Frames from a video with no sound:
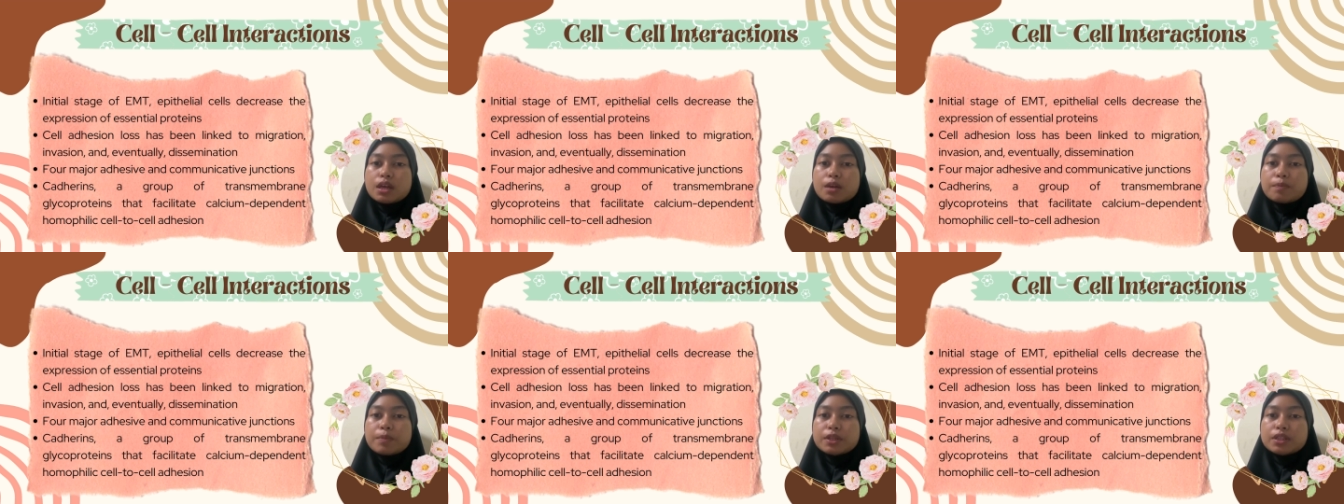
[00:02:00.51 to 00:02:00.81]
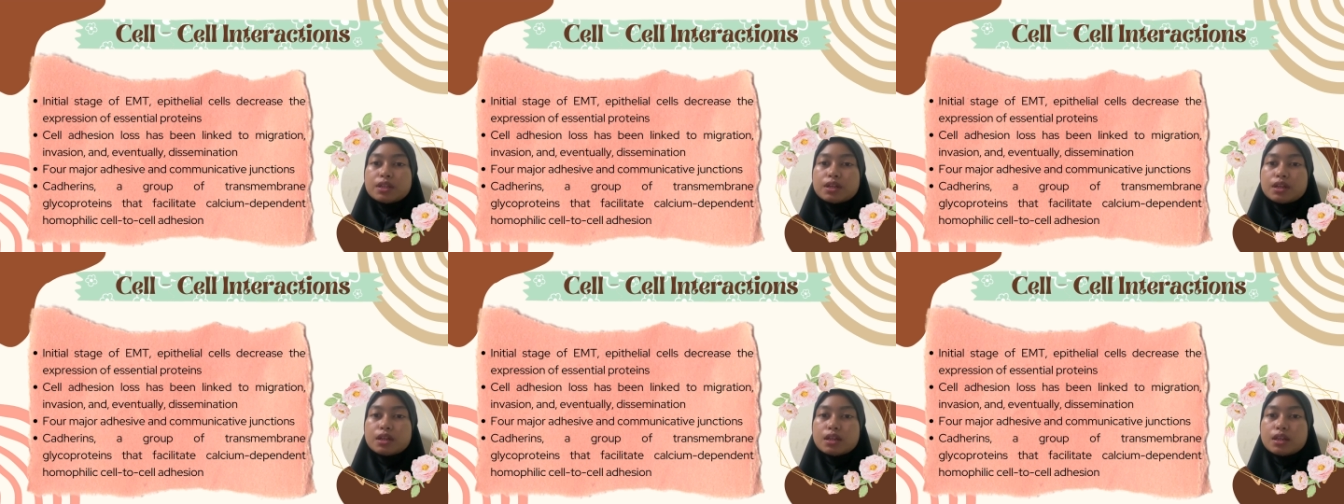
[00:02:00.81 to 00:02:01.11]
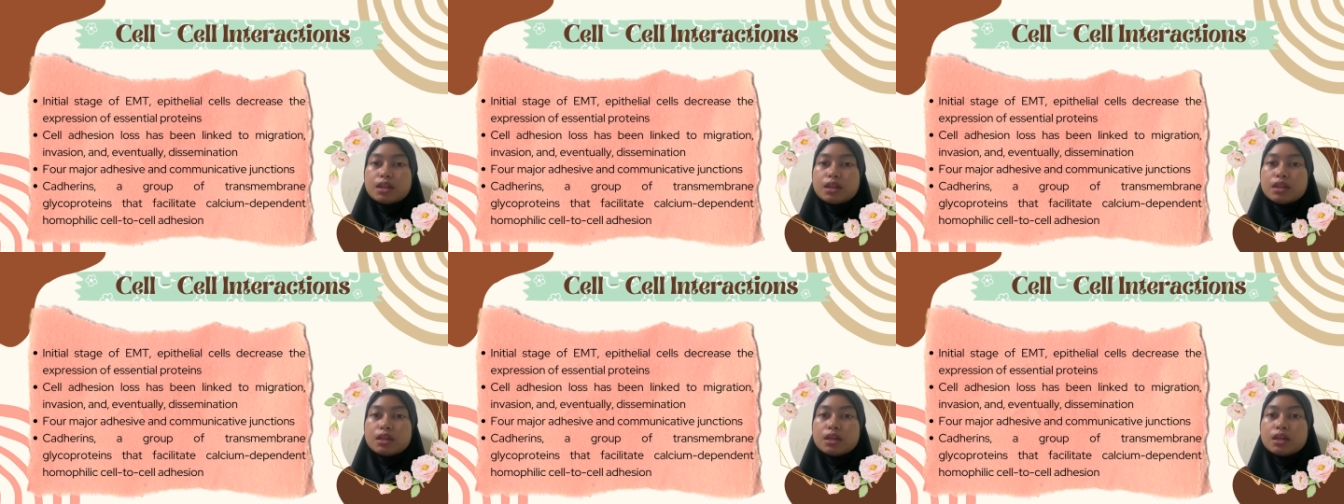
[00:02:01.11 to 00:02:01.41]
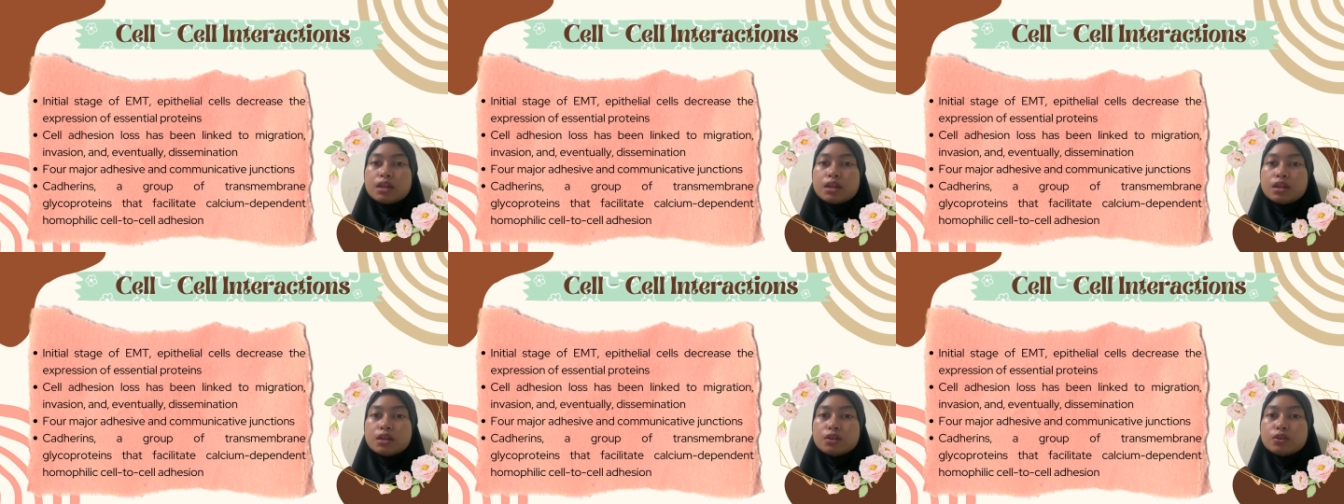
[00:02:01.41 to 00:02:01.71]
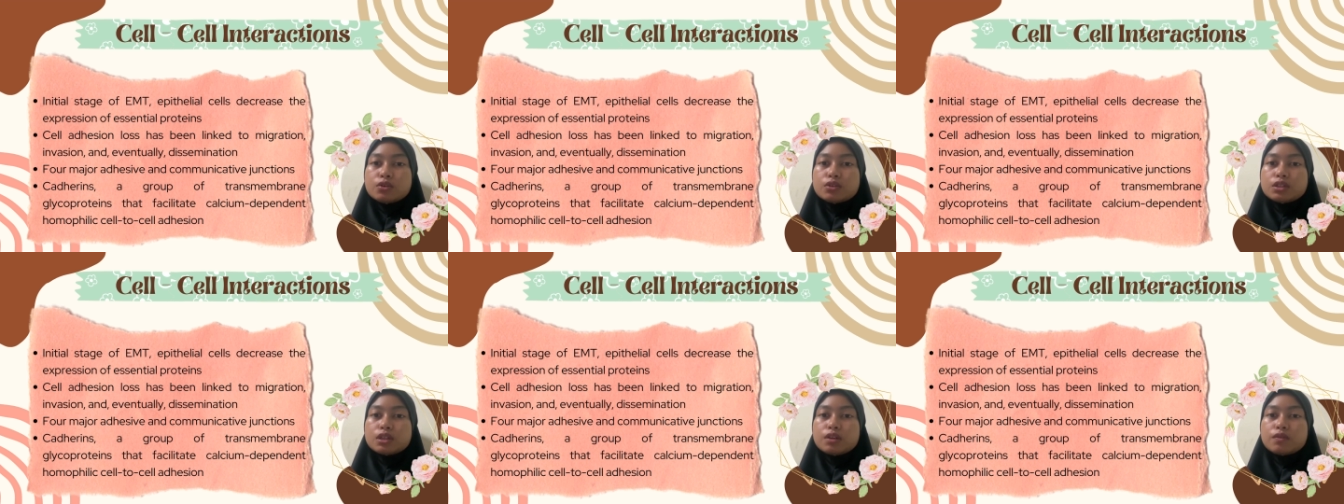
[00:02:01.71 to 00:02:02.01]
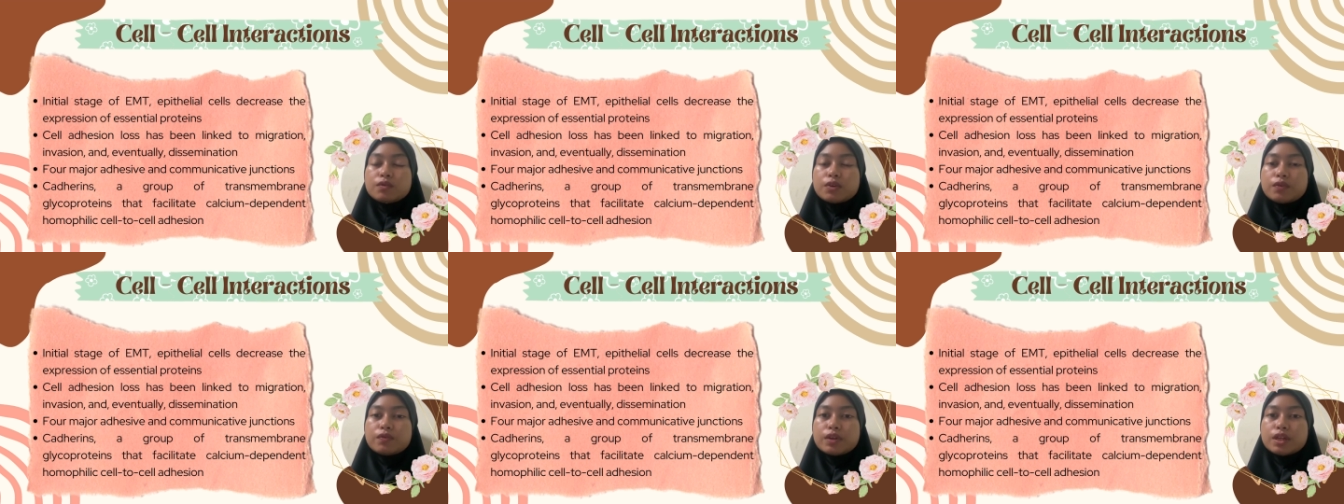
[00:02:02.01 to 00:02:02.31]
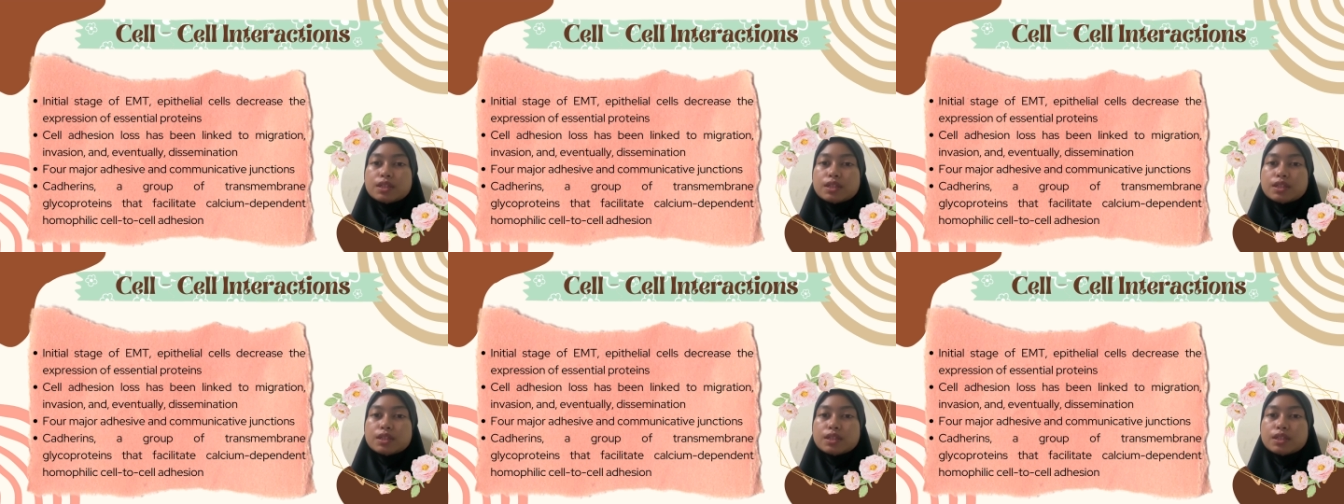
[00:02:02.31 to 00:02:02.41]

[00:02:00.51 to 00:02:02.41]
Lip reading: and particularly those involved in